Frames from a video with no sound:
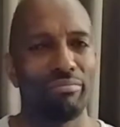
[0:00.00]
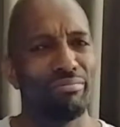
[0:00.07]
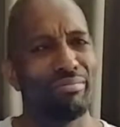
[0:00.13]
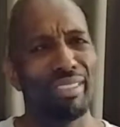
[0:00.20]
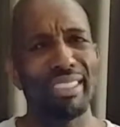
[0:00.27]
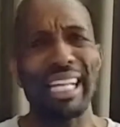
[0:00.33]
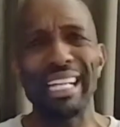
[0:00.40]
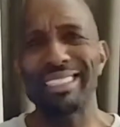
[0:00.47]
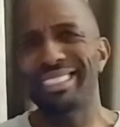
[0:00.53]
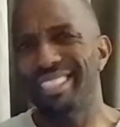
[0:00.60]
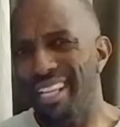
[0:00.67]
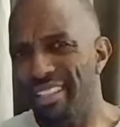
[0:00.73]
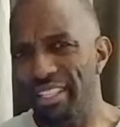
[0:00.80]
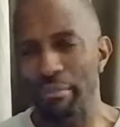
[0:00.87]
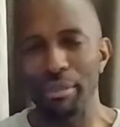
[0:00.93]
It's not
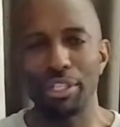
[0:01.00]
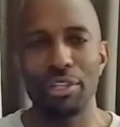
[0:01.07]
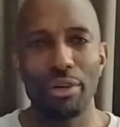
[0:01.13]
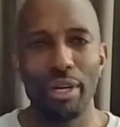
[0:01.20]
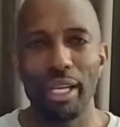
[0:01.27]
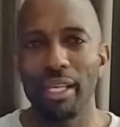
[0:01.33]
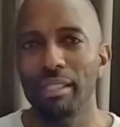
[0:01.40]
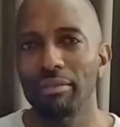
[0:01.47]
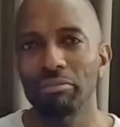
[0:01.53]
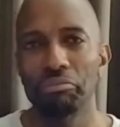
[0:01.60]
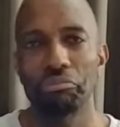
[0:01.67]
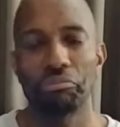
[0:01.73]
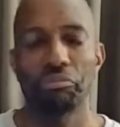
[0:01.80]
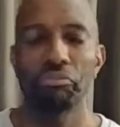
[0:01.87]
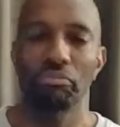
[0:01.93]
stunting their maturity.
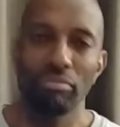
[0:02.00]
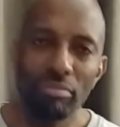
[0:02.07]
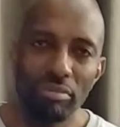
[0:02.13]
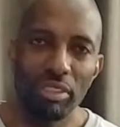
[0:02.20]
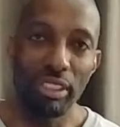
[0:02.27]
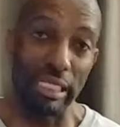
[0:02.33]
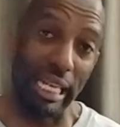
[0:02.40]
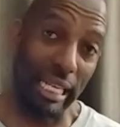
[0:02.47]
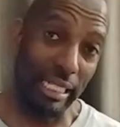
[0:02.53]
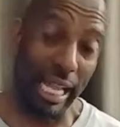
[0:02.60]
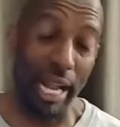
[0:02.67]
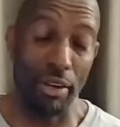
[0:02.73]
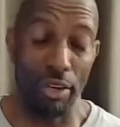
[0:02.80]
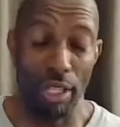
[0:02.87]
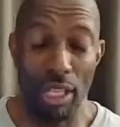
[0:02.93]
She doesn't like to
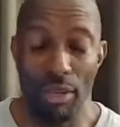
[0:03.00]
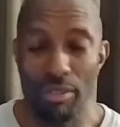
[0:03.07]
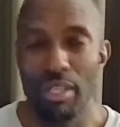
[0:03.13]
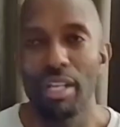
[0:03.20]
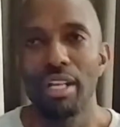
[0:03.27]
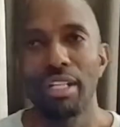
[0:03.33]
iron her clothes.